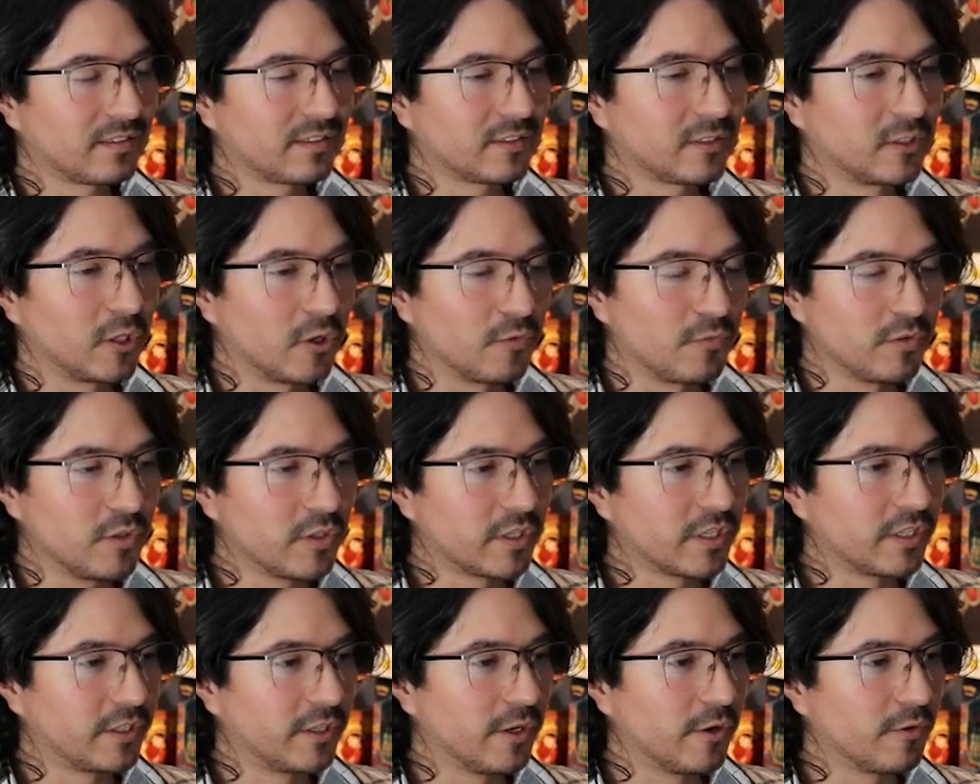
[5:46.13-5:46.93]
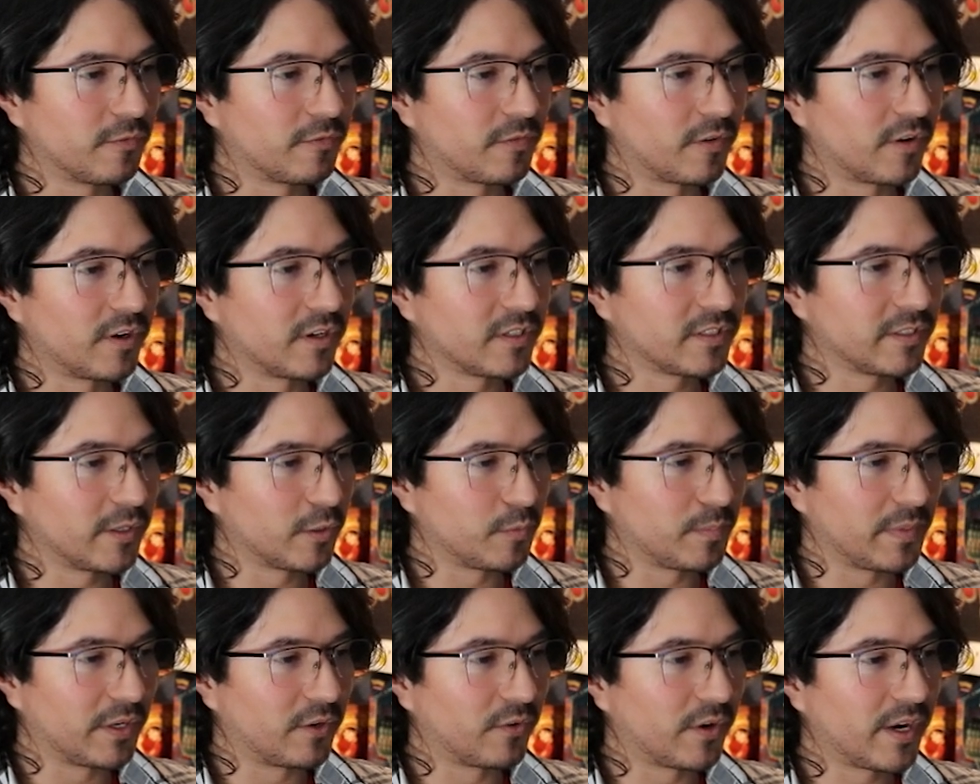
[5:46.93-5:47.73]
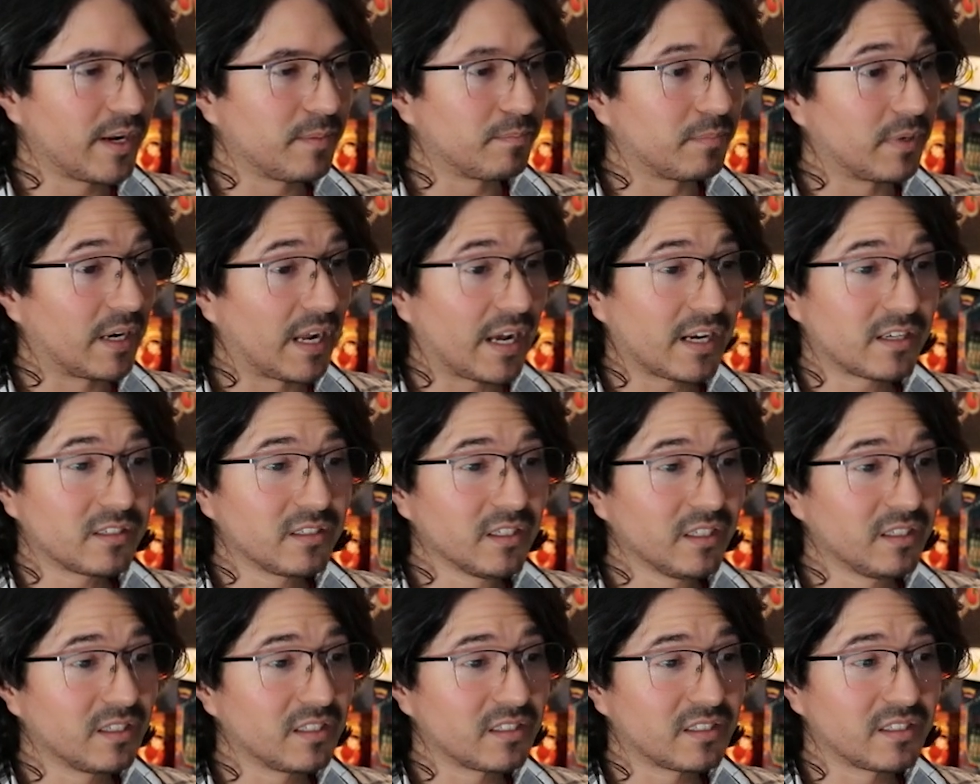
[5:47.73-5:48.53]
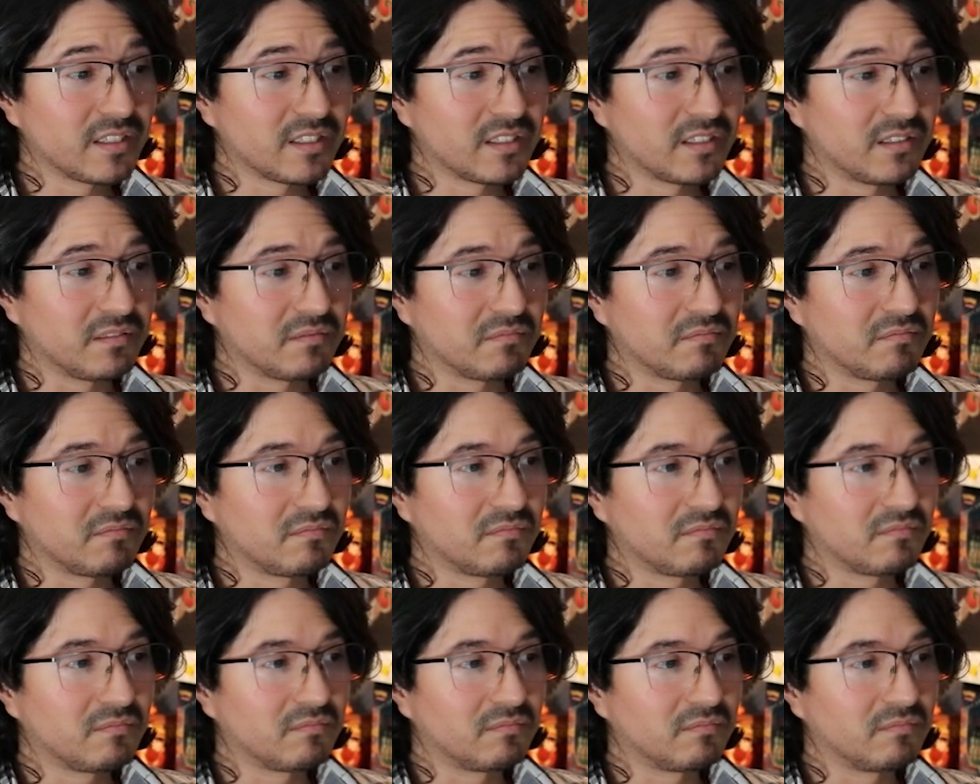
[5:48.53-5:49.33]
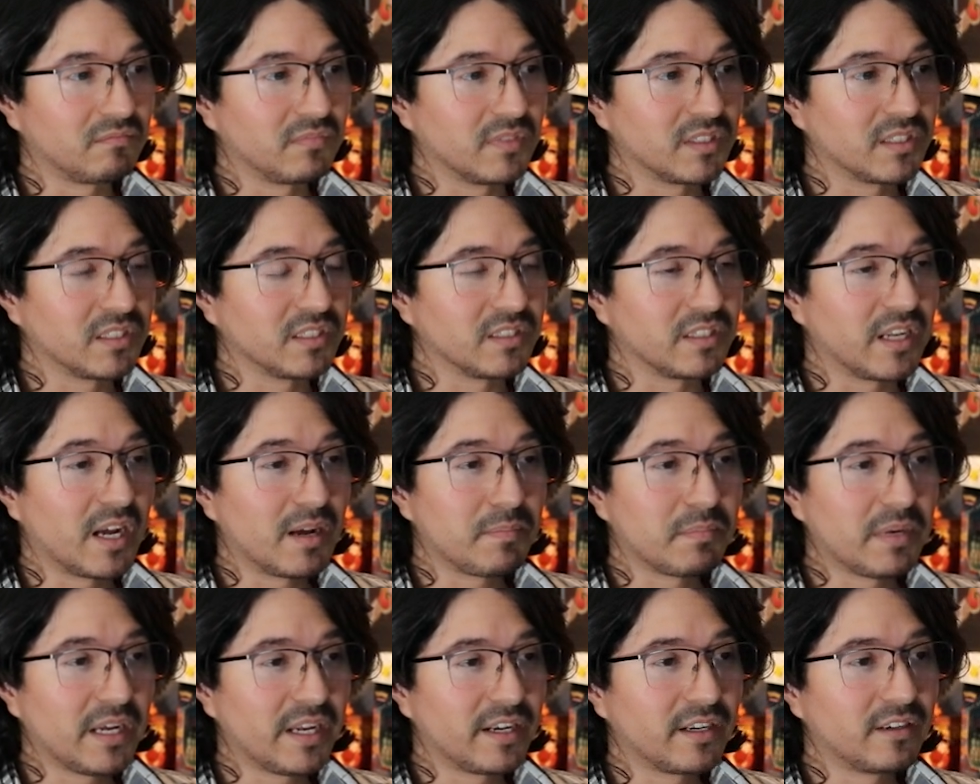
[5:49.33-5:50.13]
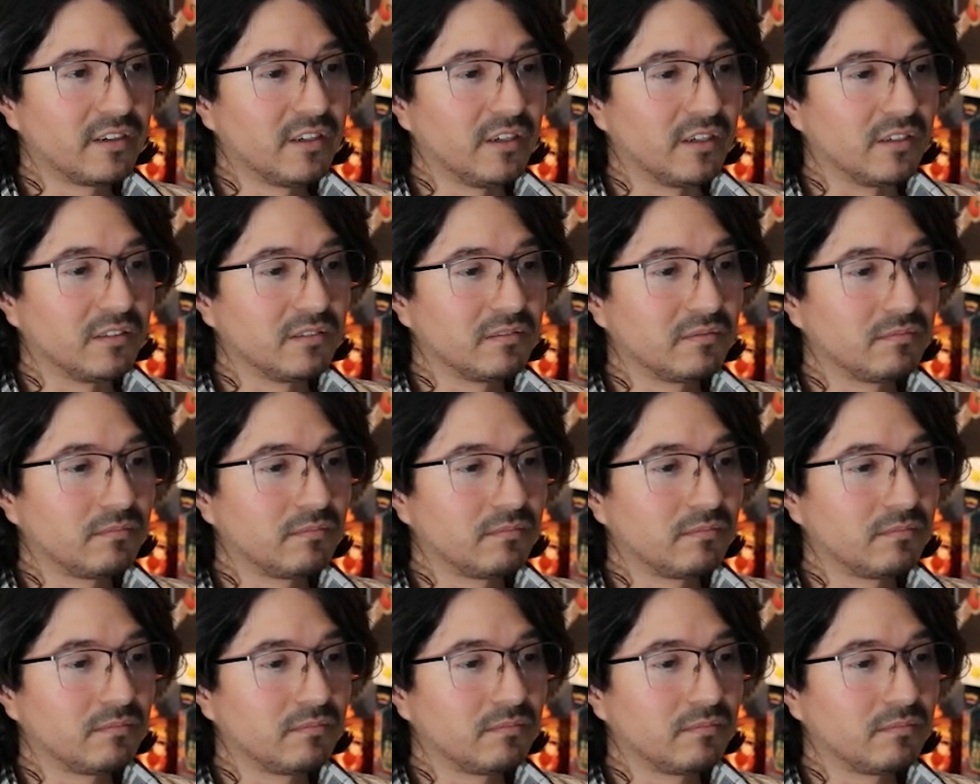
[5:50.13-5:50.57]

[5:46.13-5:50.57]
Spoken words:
So if you could go first, that would be great. But actually, this is not bad at all.